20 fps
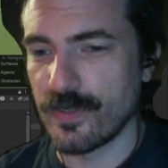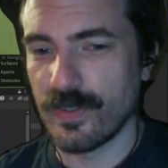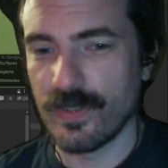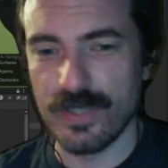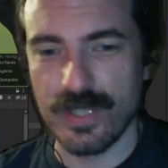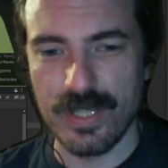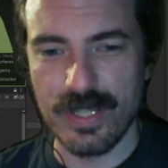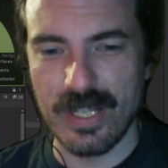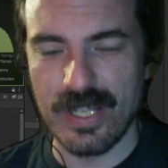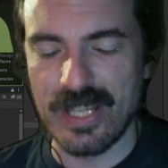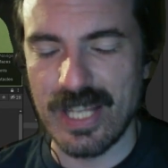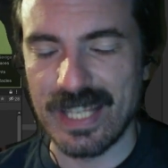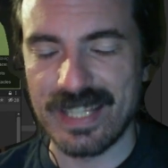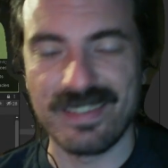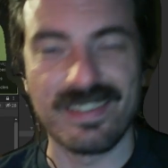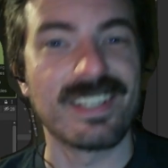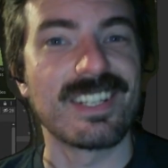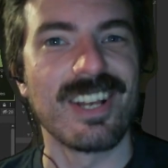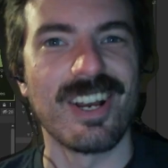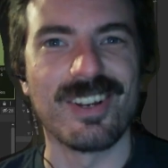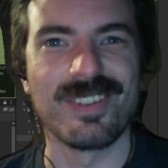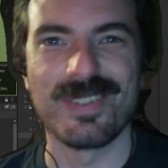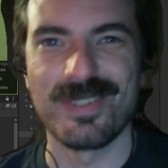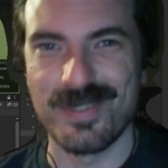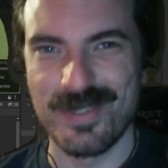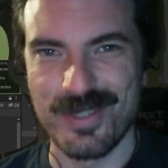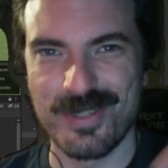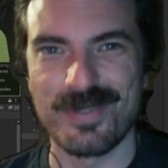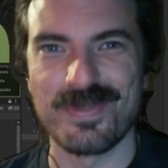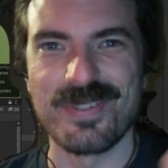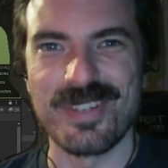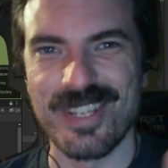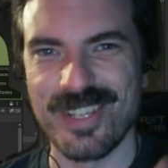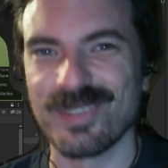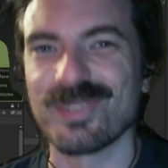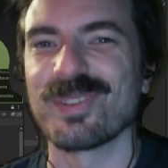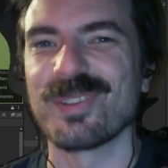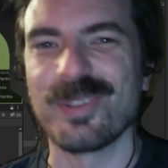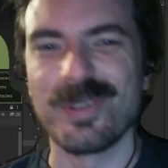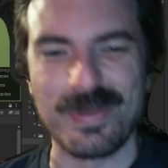and like the color the tree
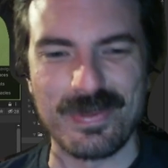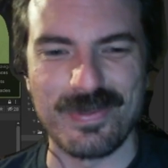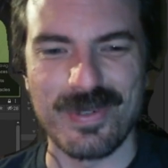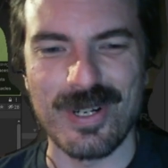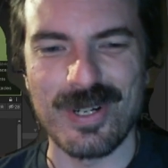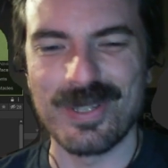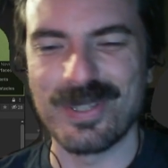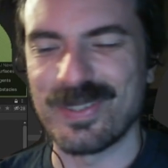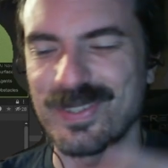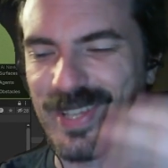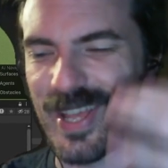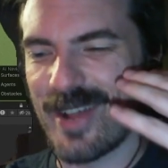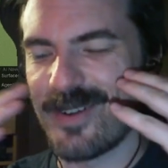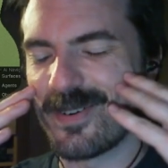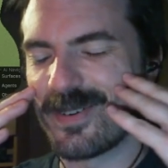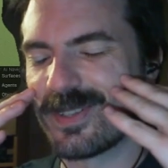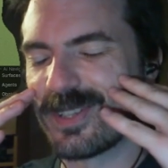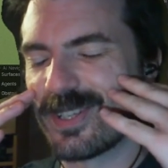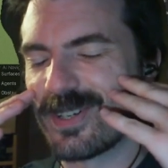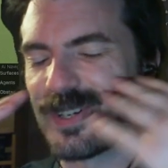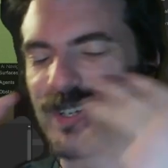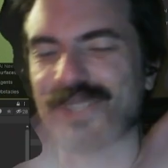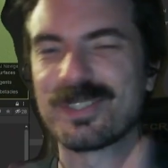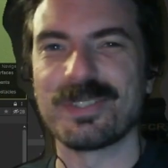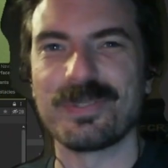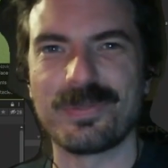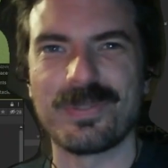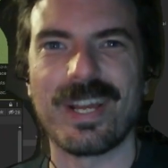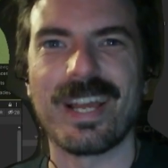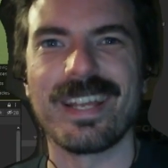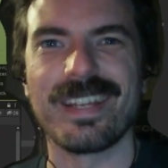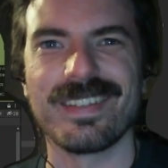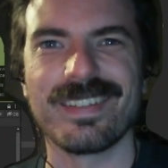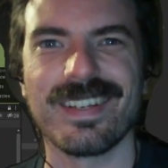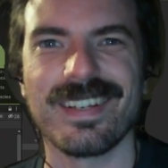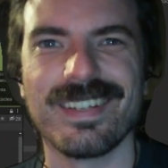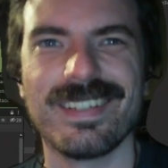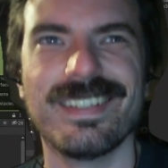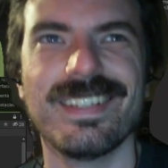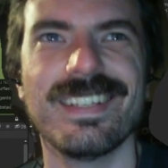is in the fall is how they're all defined
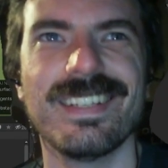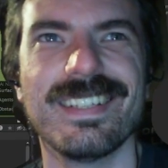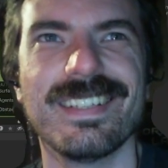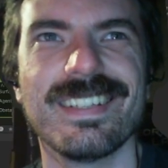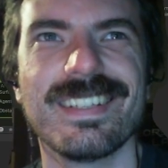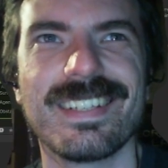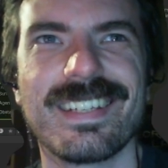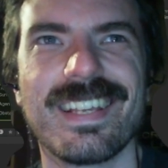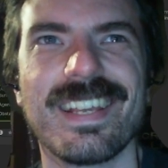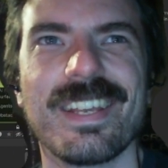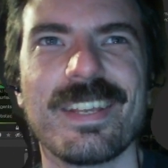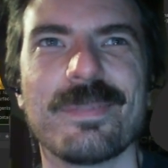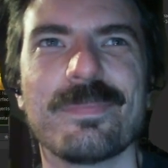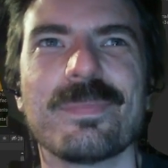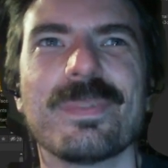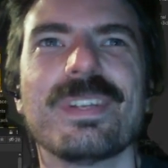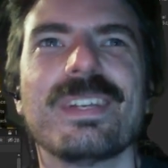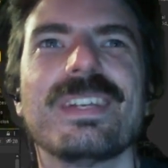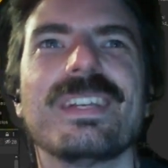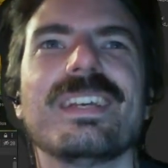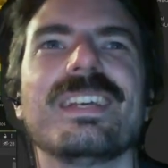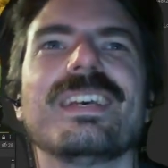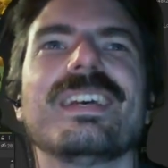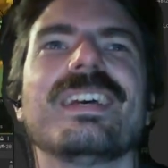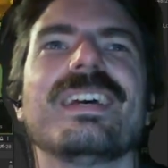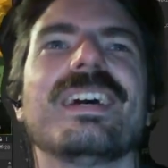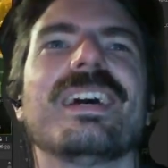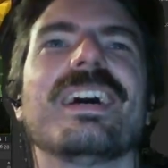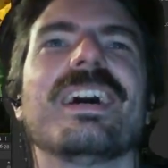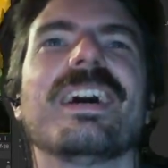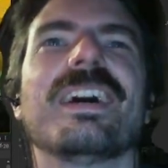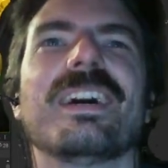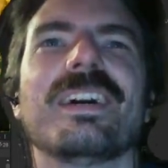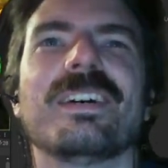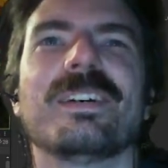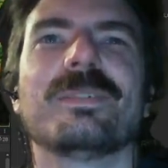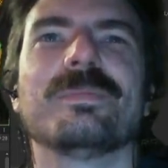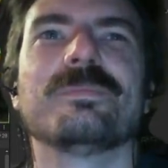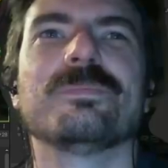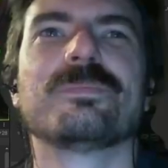in the
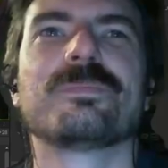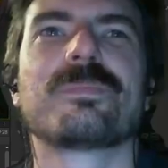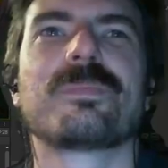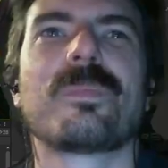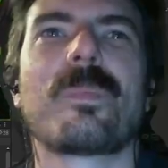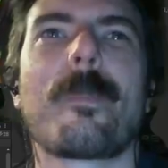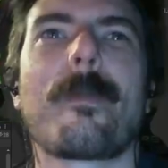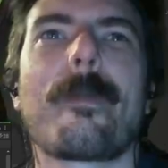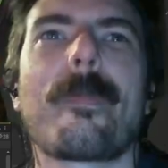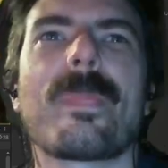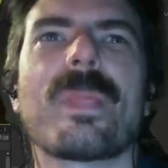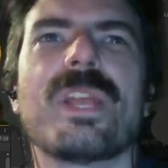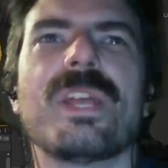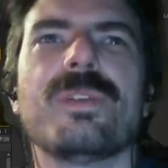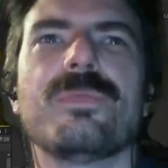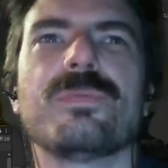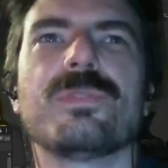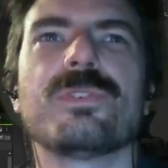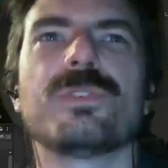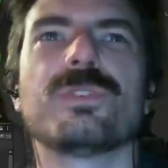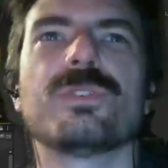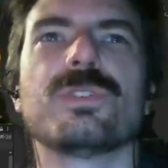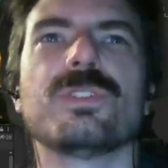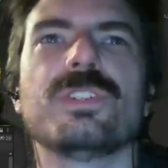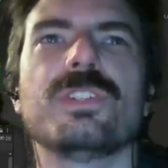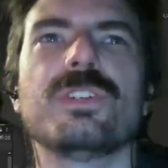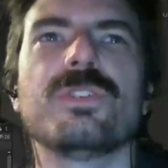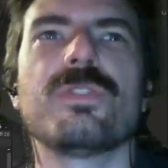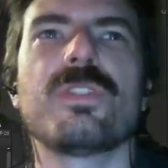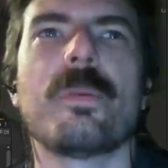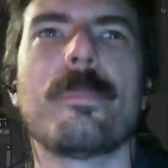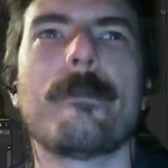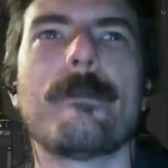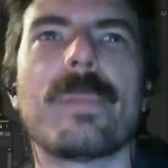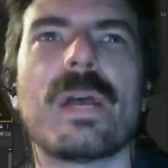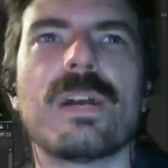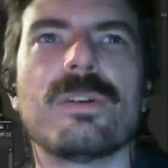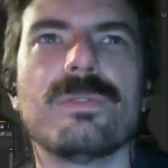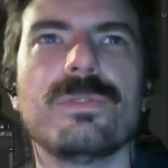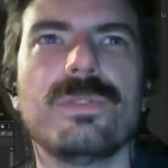game. If we're near the
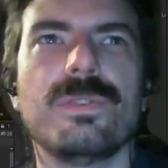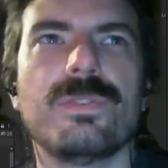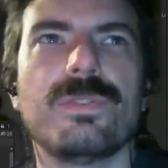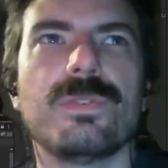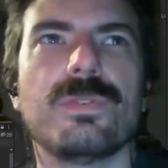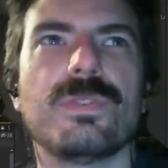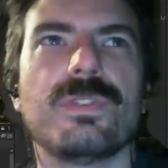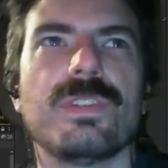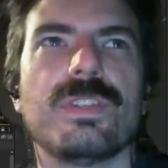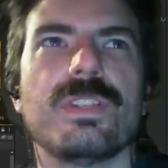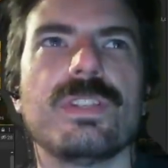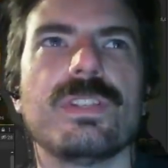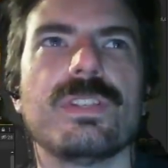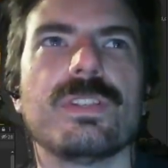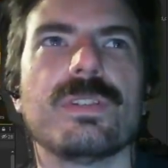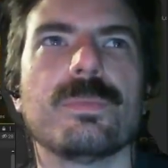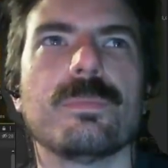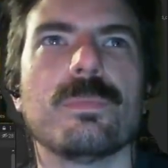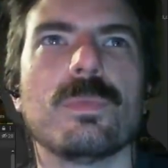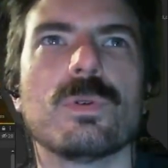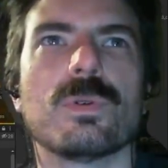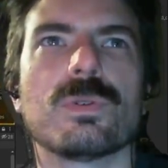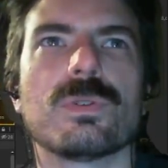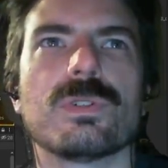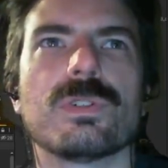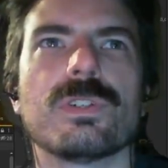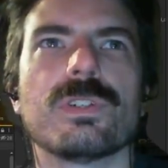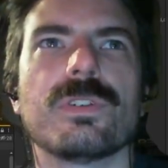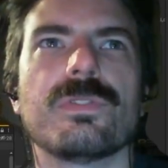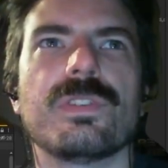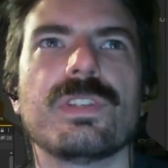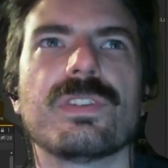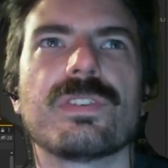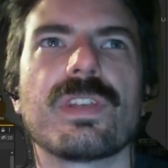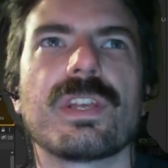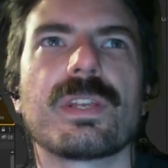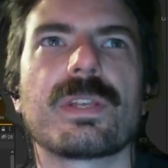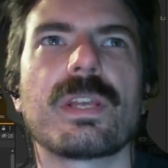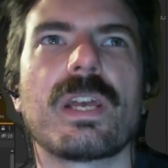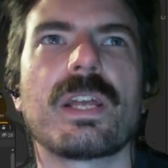mountains, you see more of these
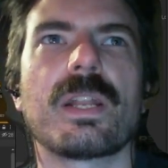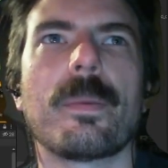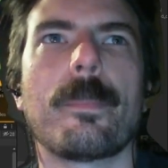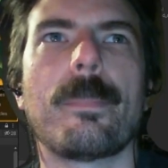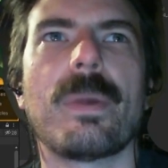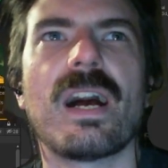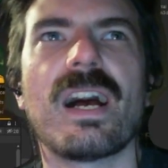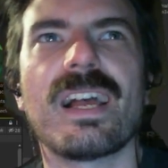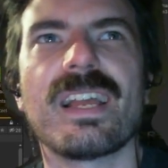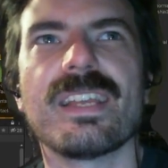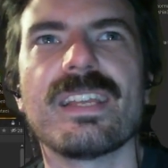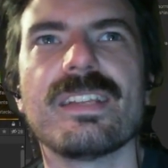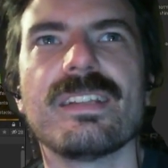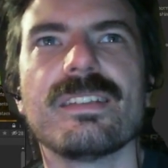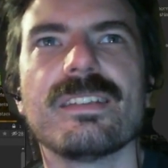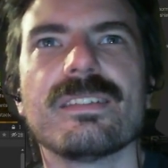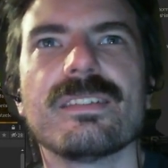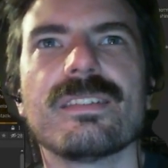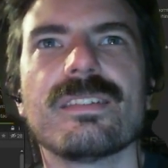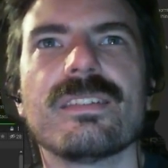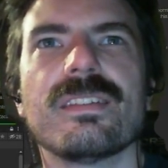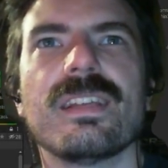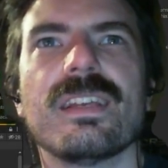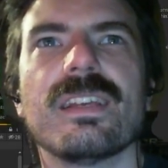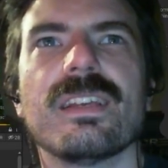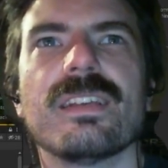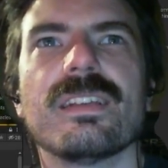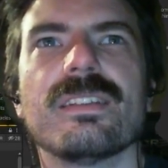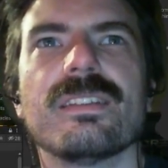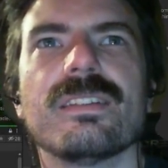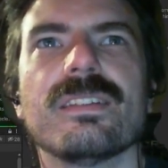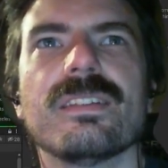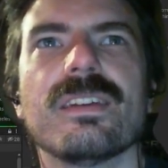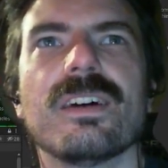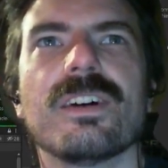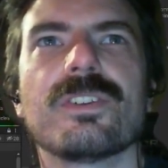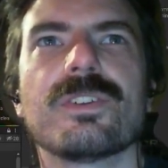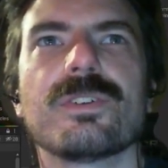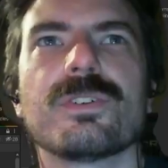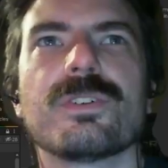like kind of pine and
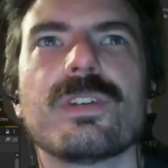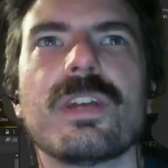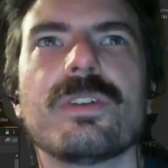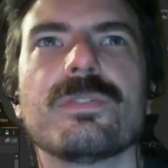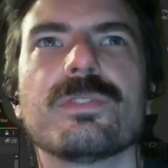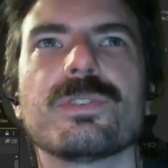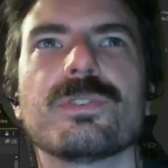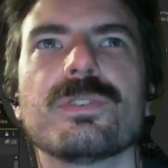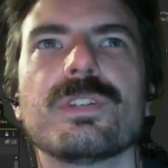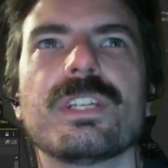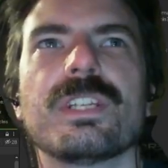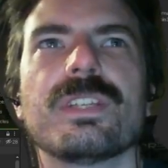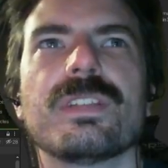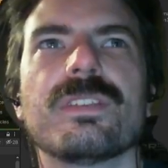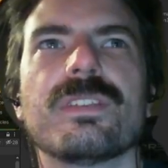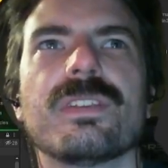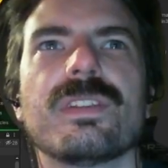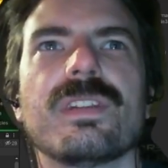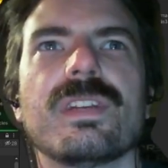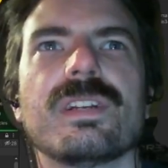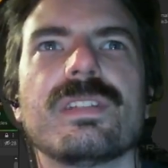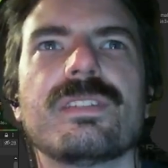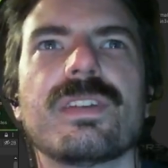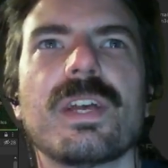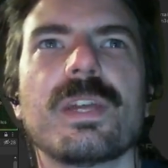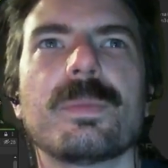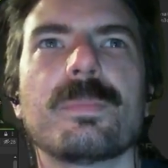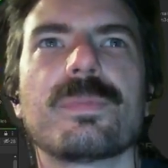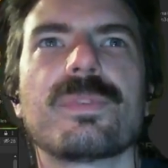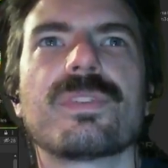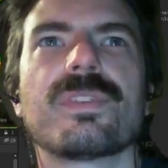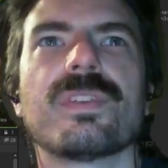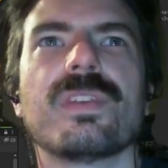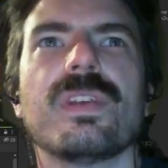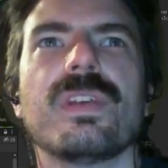other evergreen types.